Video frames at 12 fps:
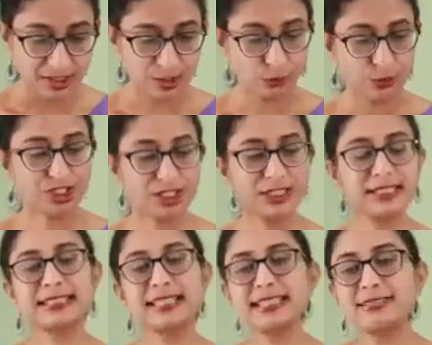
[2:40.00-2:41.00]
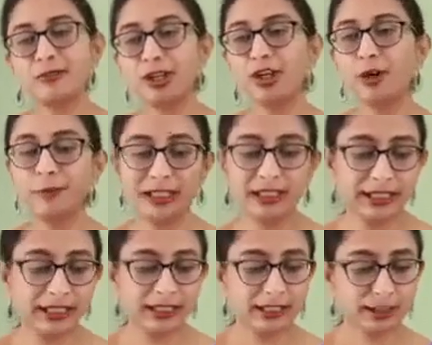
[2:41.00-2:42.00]
So we shall discuss recombinant
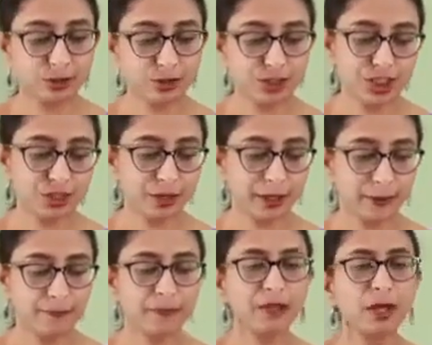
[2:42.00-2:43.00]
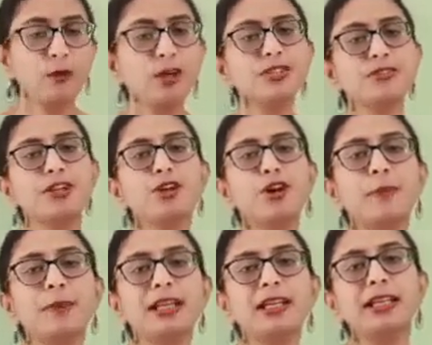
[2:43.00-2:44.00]
DNA technology today. What is
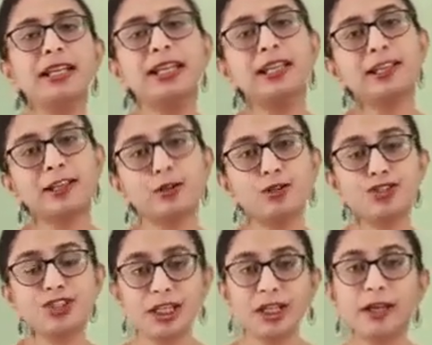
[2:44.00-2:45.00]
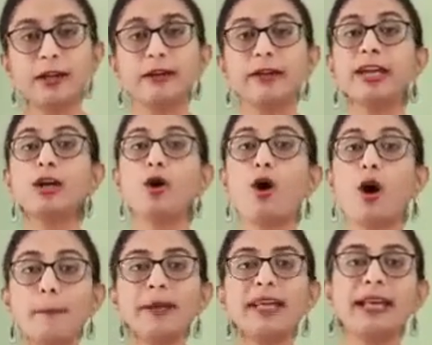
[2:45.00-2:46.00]
recombinant DNA technology?
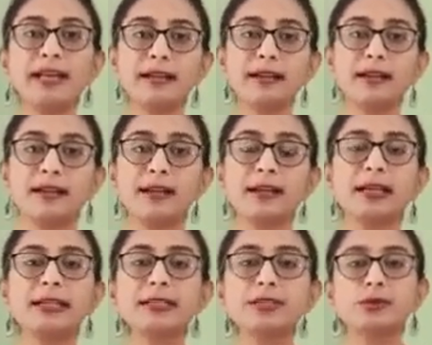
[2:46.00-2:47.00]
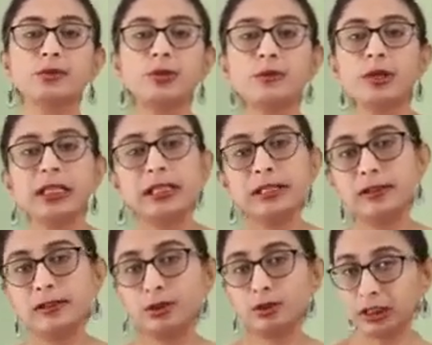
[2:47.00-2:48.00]
Recombinant. So the word
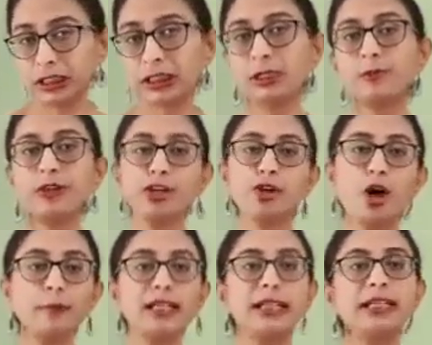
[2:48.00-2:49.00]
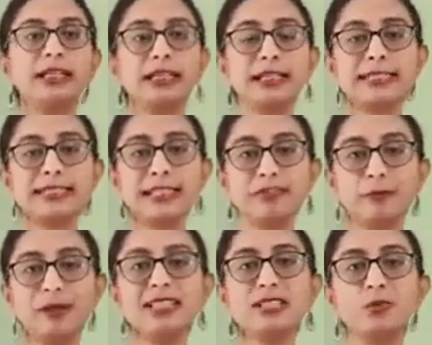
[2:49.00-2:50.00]
or the term recombinant itself
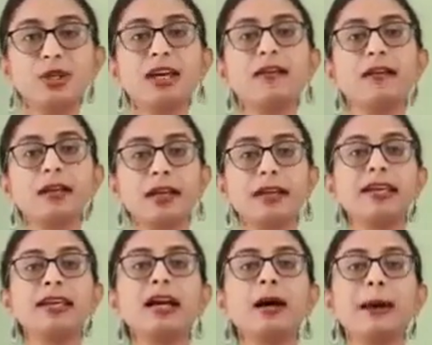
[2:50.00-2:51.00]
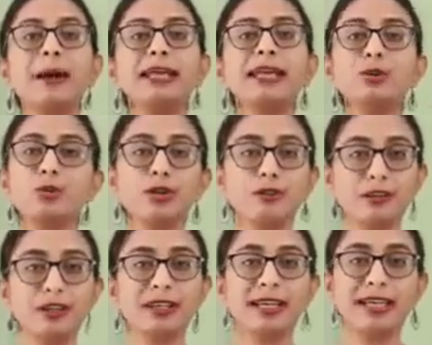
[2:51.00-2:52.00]
means we are recombining two
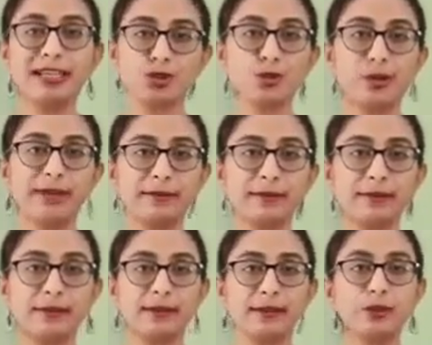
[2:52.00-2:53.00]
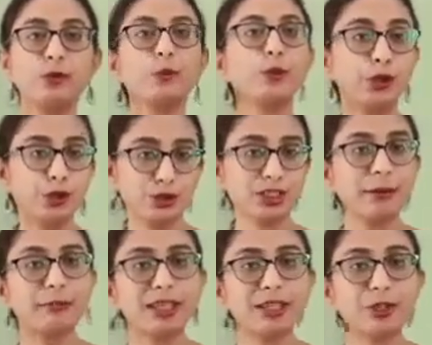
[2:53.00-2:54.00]
different things together to produce
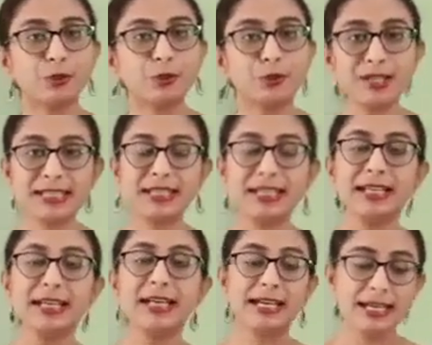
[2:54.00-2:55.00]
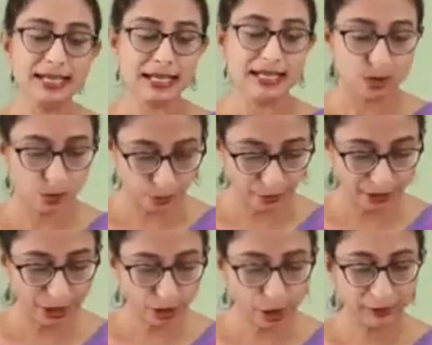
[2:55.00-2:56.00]
something new, isn't it? So
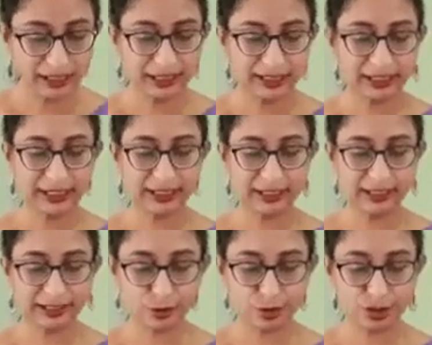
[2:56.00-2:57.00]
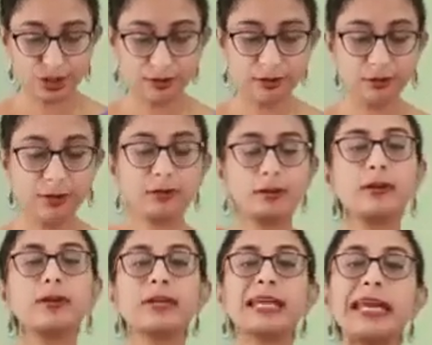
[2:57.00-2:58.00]
recombinant DNA technology,
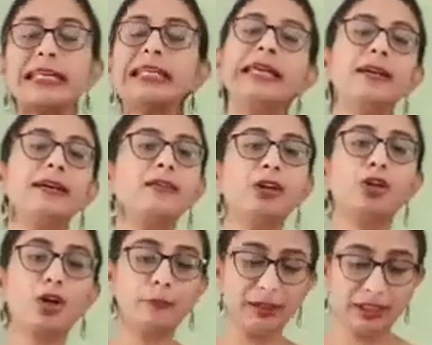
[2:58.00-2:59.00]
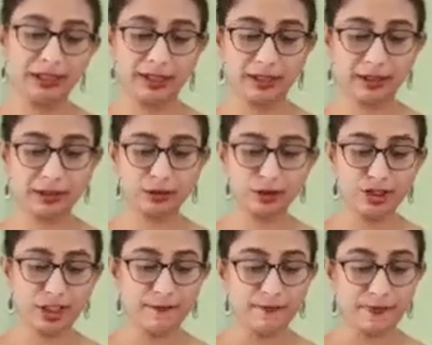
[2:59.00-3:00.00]
the technique in recombinant DNA
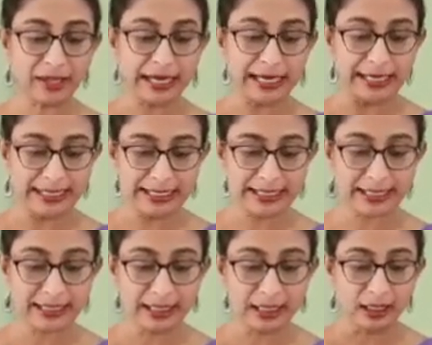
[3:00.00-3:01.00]
technology is